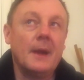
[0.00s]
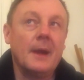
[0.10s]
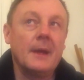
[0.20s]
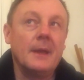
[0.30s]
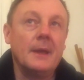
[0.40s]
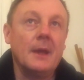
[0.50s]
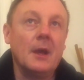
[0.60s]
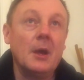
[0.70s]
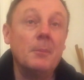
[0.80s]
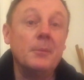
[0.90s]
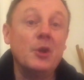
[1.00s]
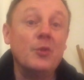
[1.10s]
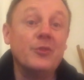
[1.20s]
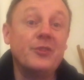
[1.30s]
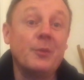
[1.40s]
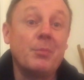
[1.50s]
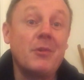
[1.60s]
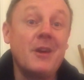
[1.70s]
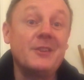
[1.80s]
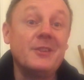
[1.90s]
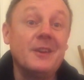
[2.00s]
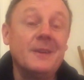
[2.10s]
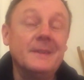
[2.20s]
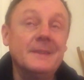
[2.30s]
a immune suppressor.